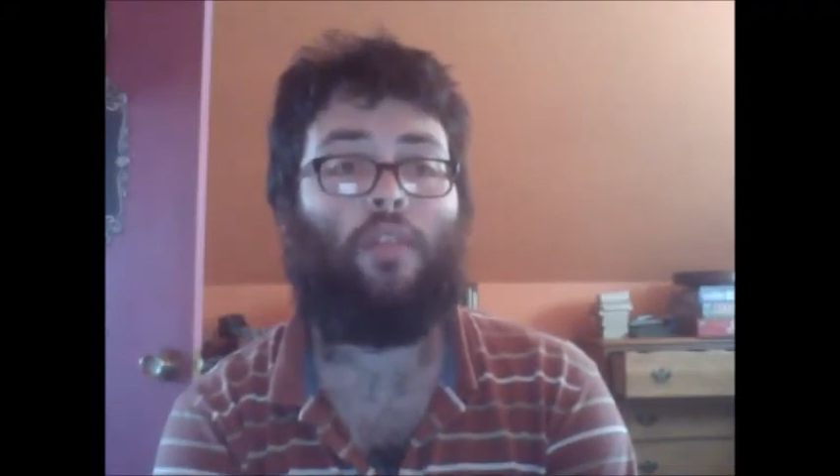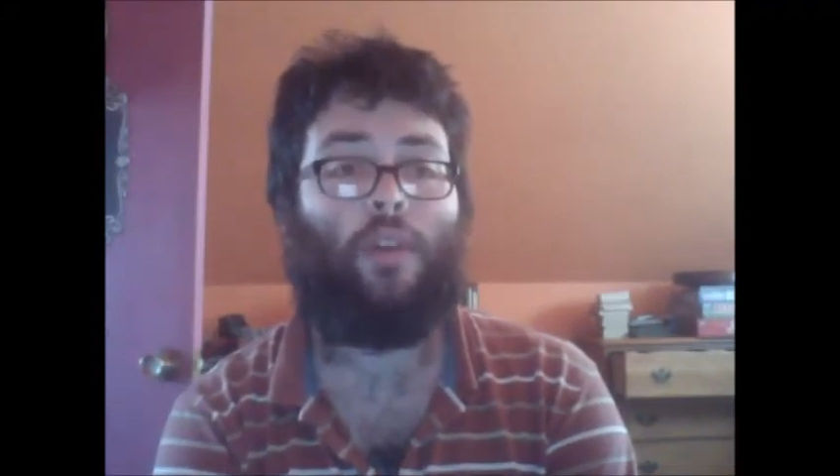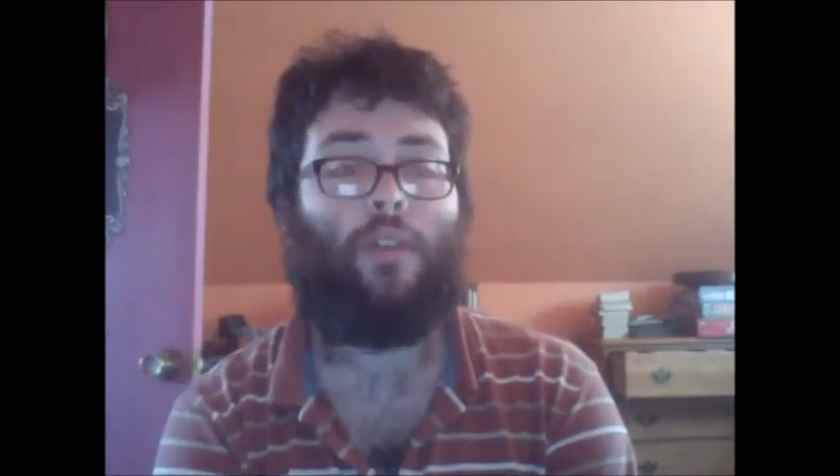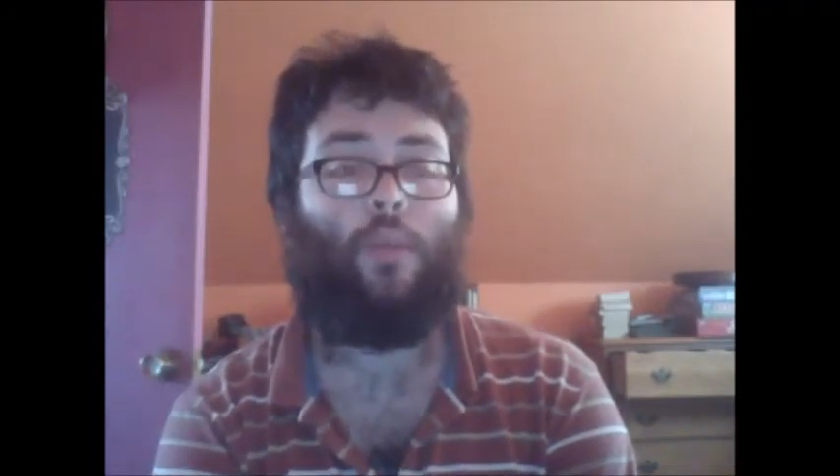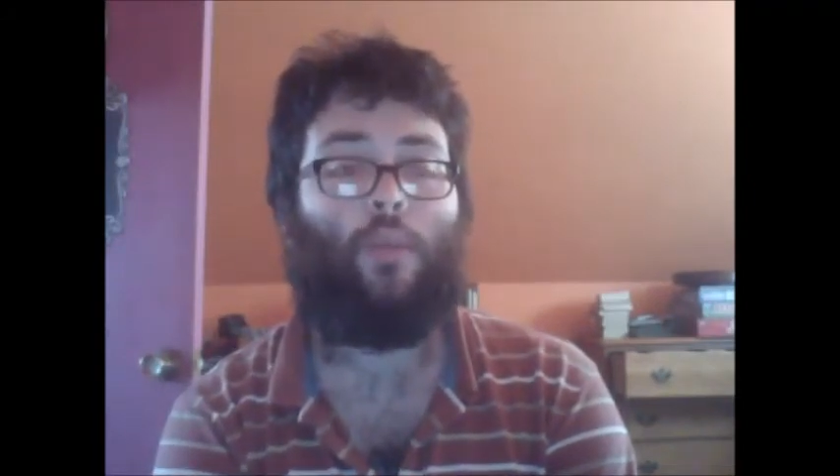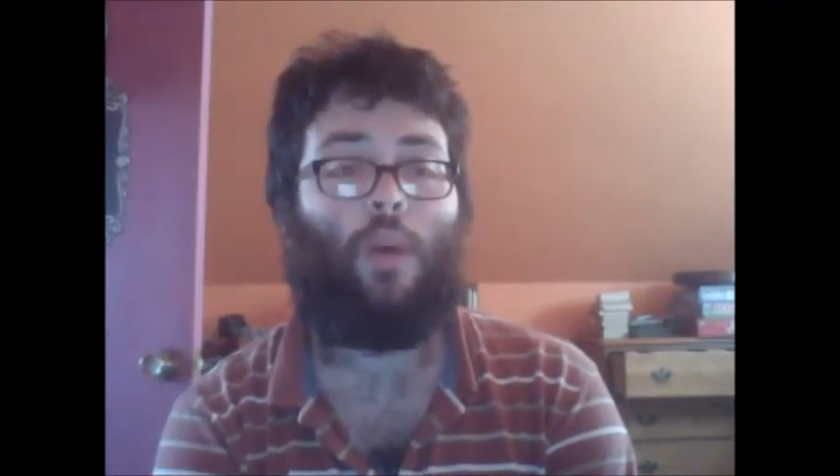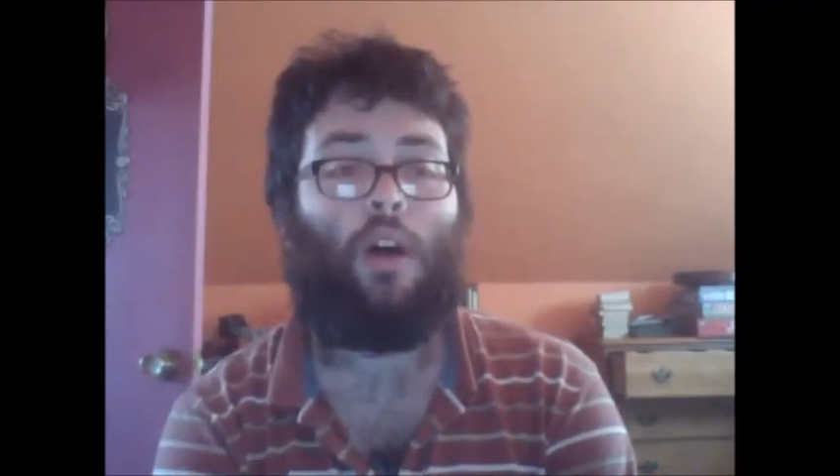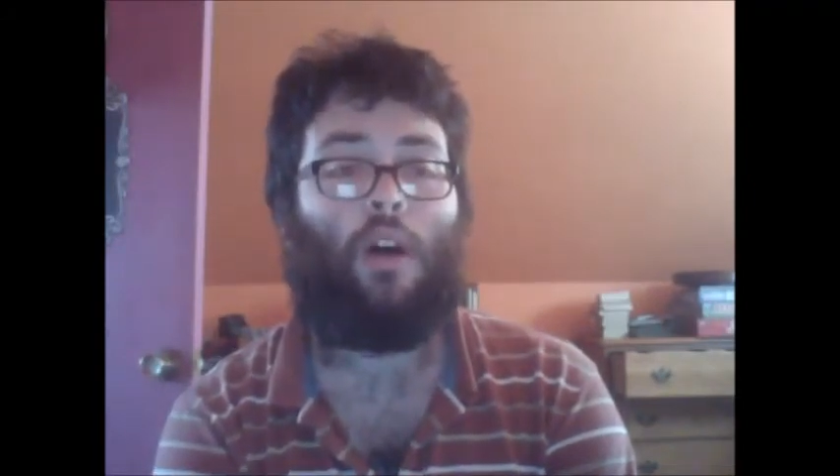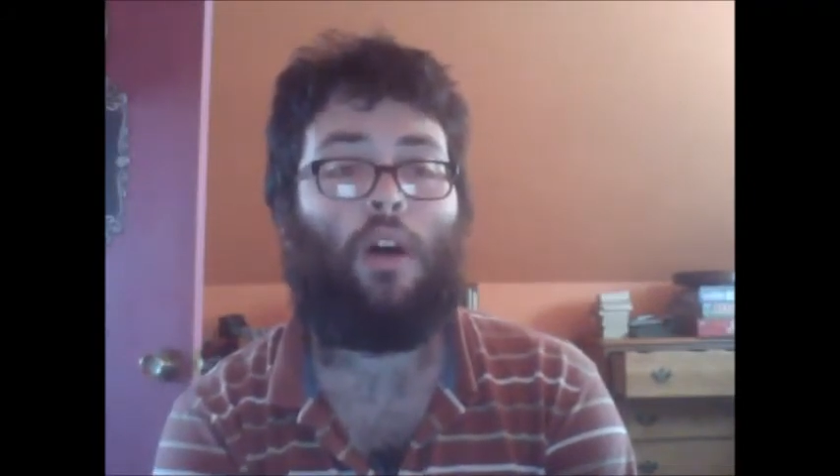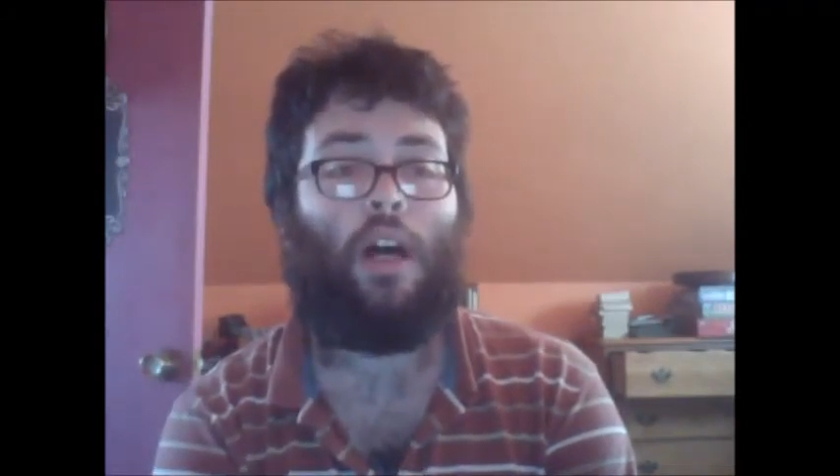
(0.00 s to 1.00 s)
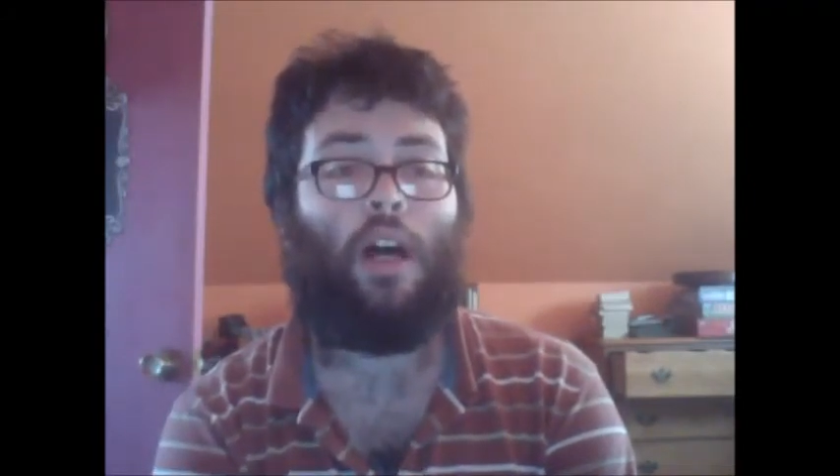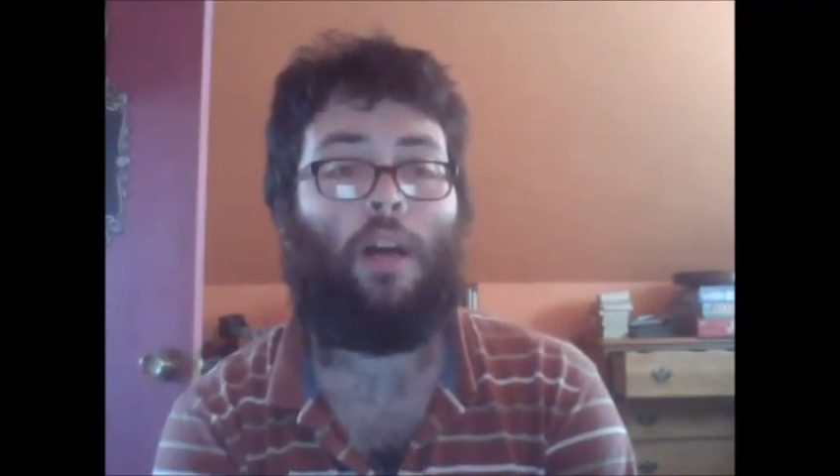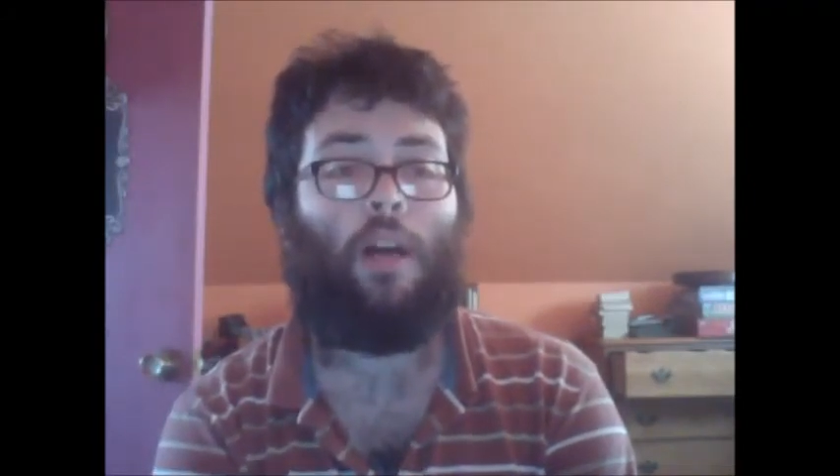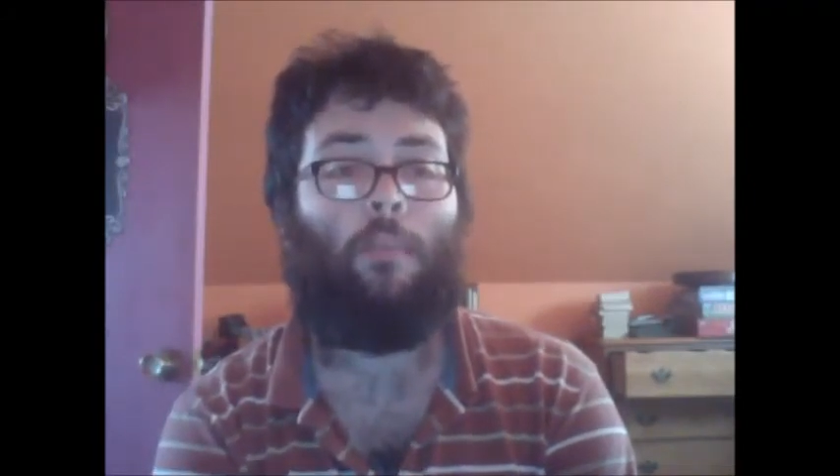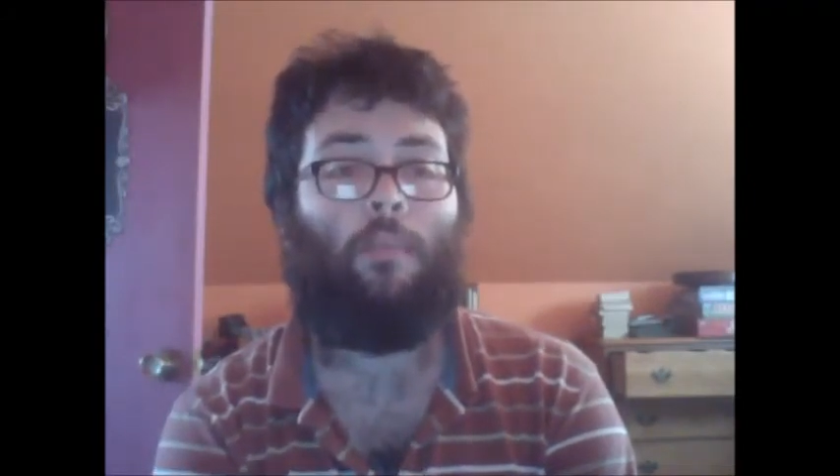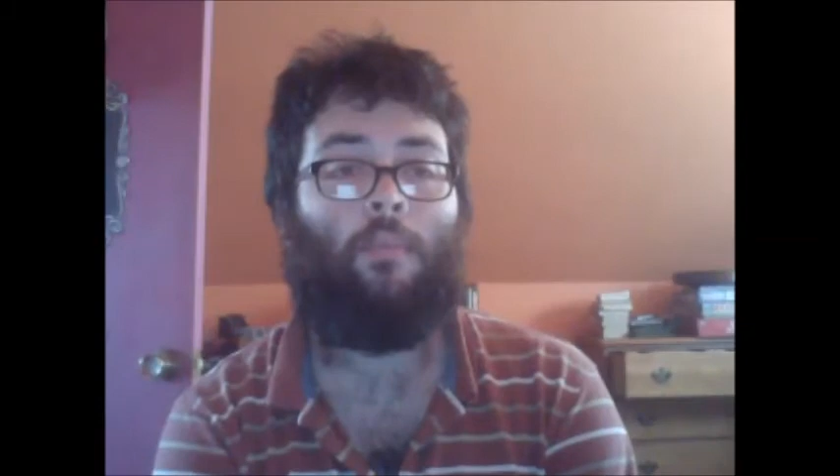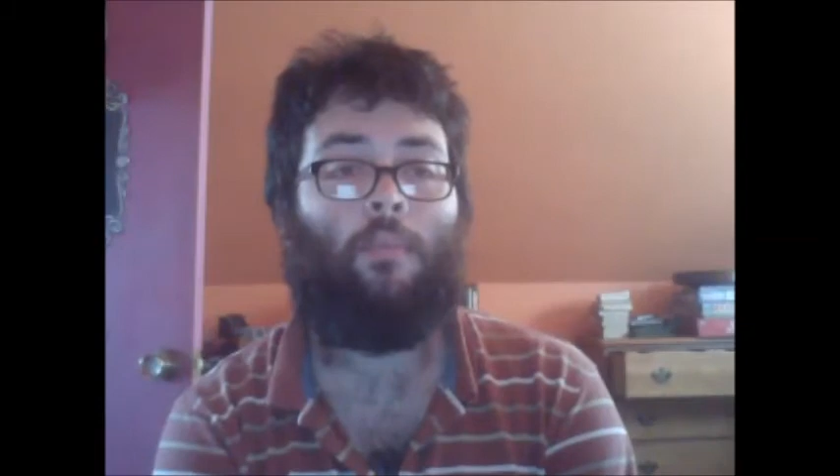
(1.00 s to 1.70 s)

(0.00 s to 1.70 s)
going to the wall.